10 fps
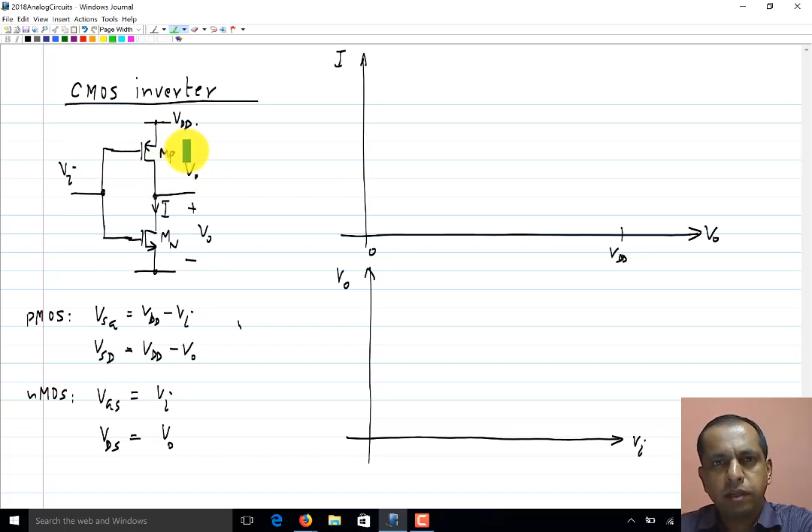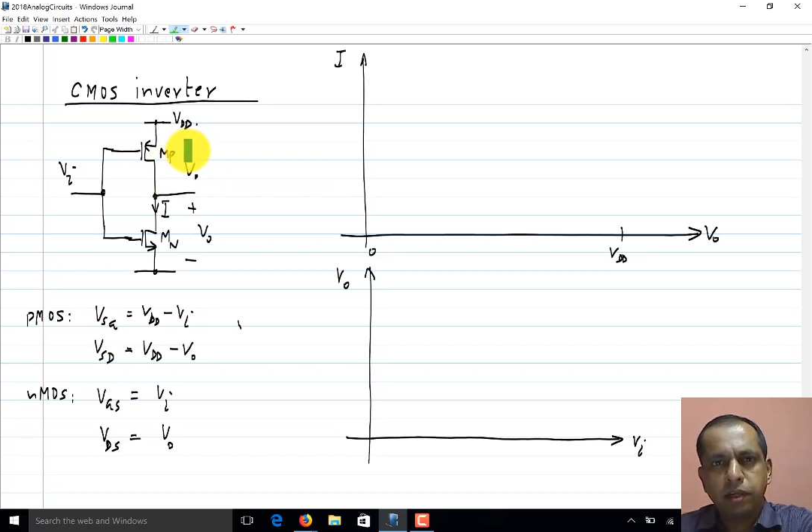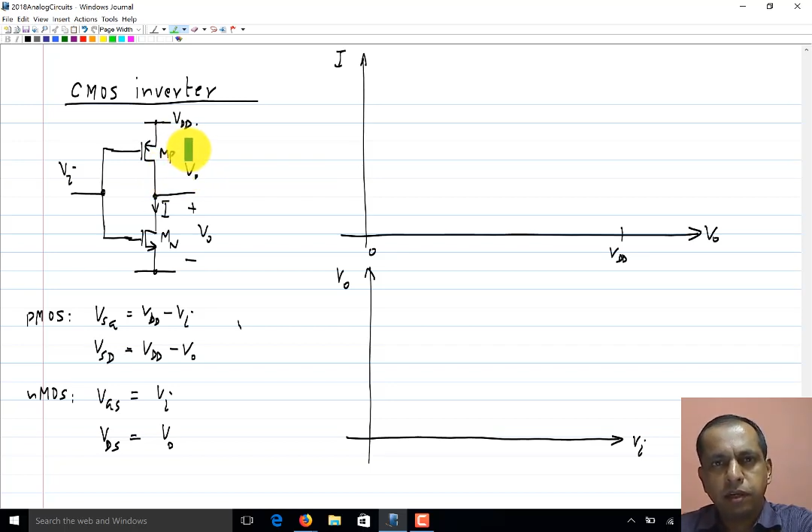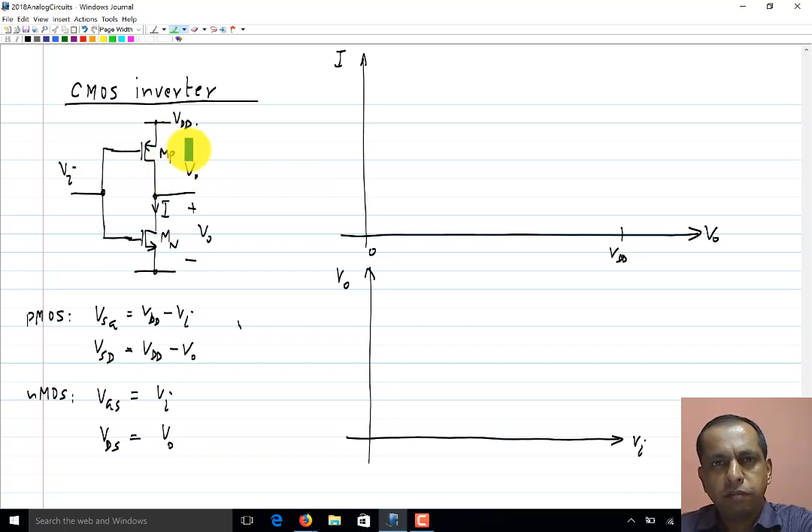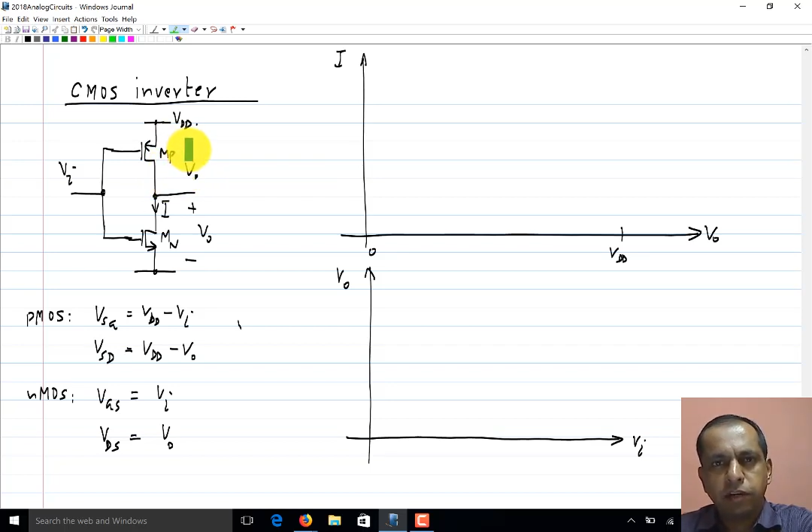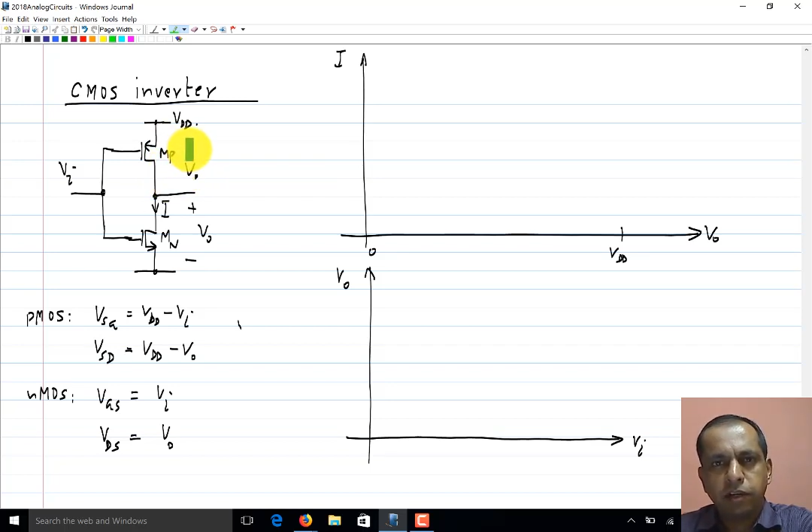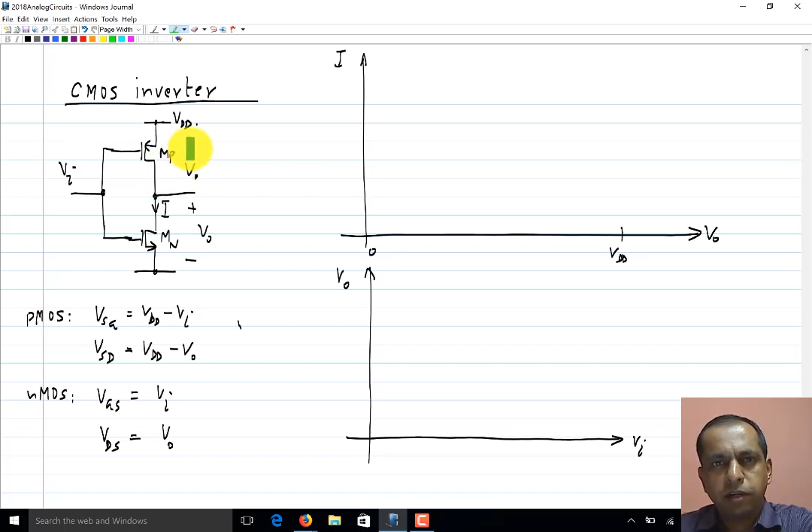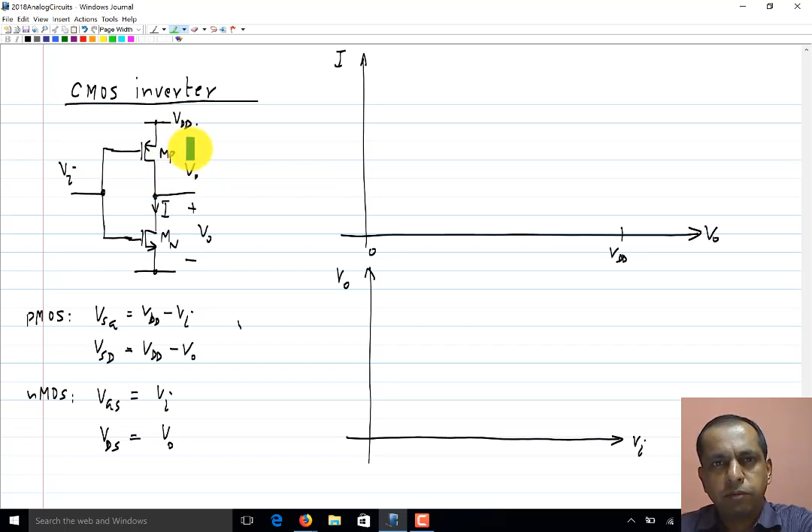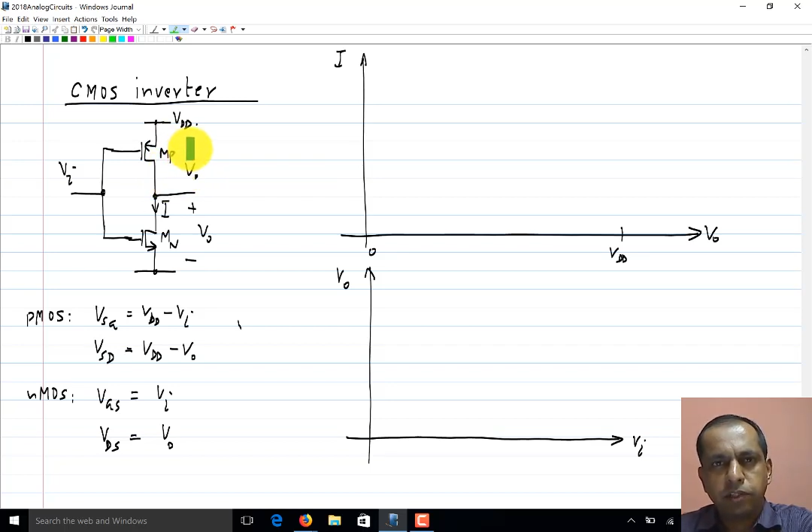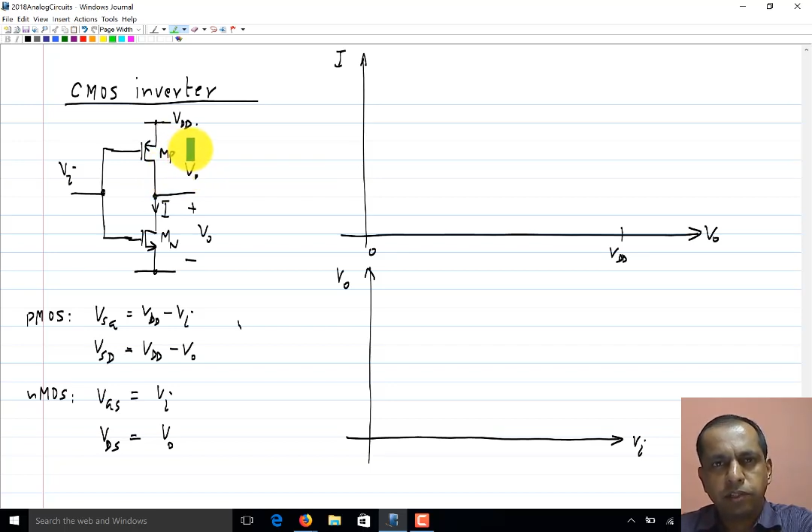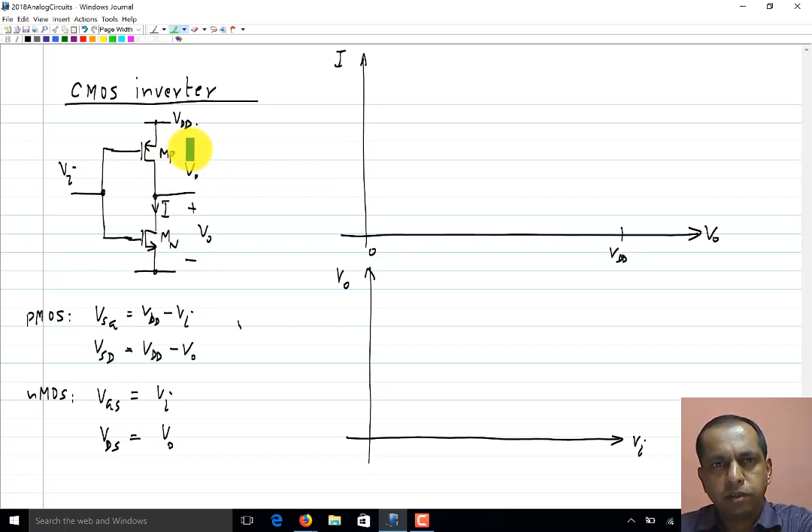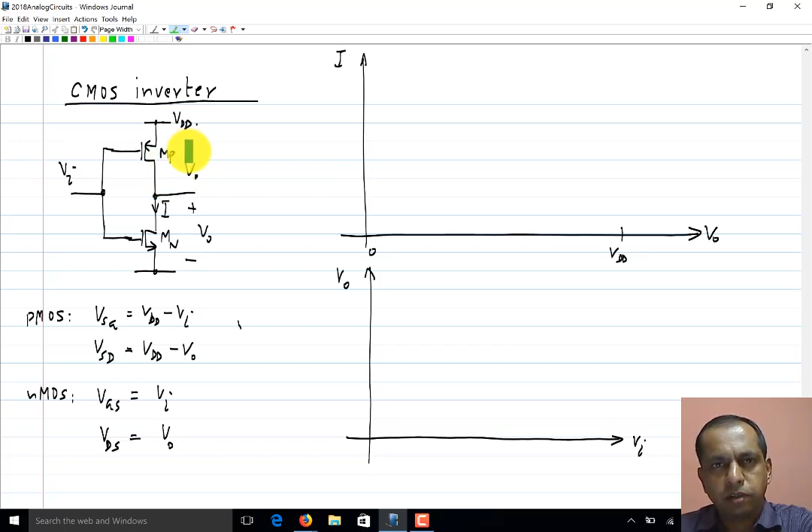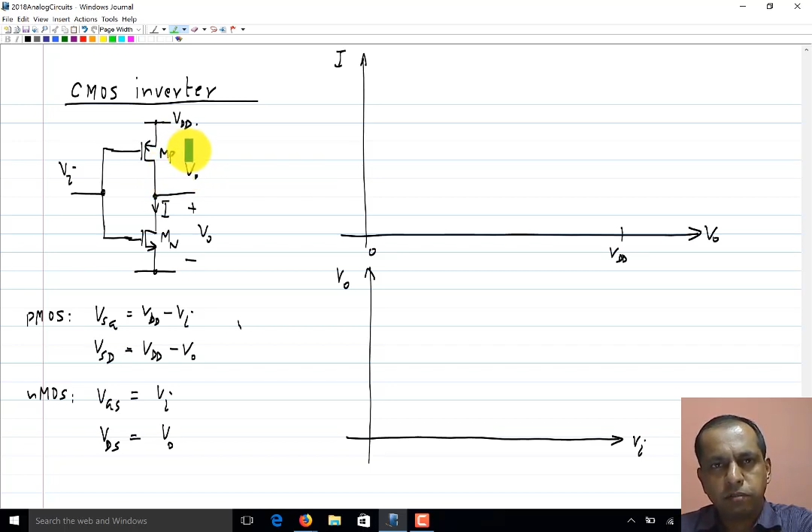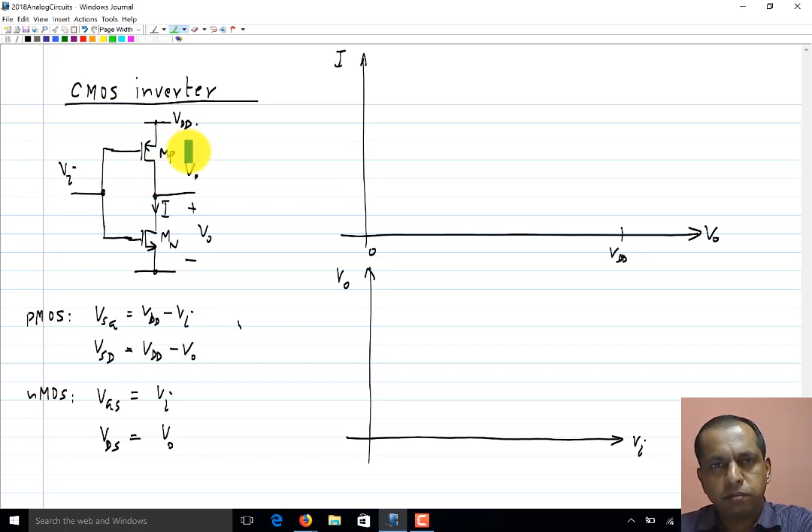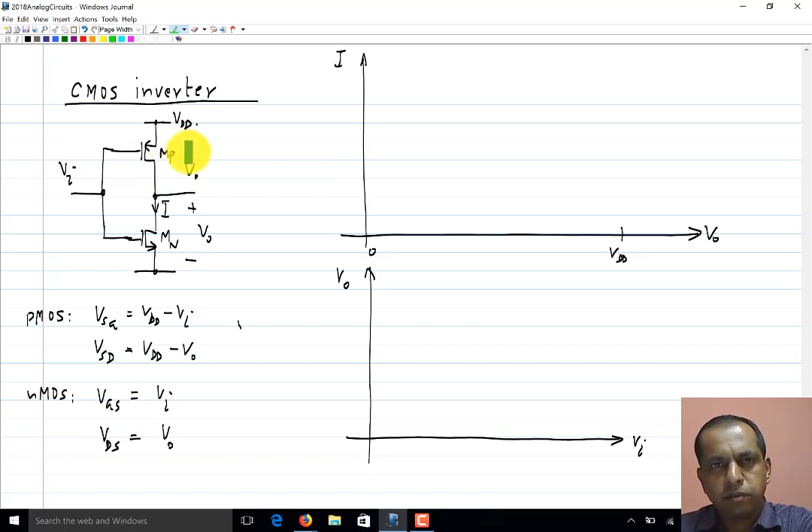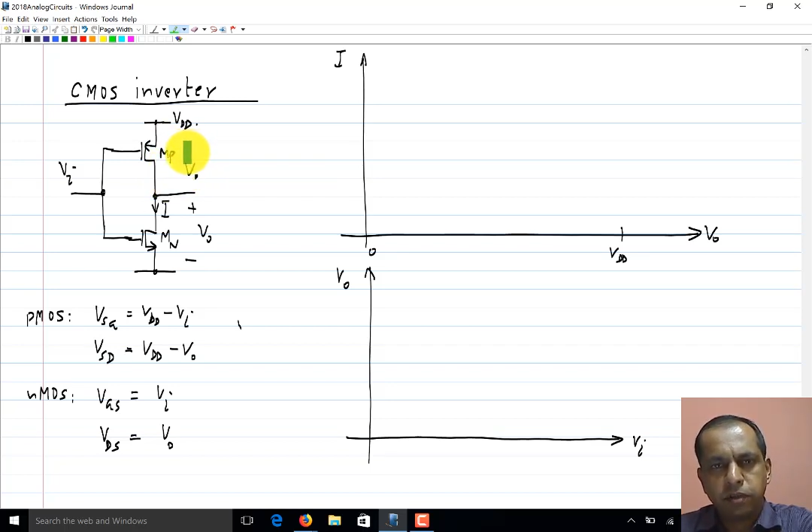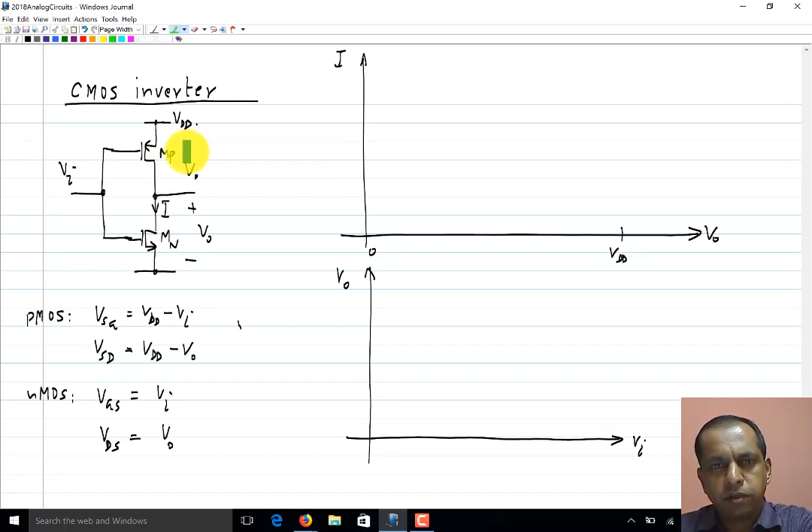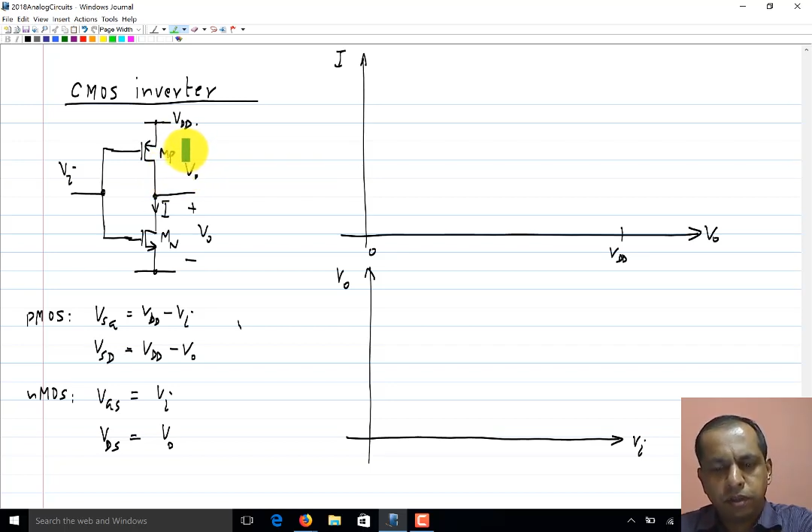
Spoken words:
a reflected version of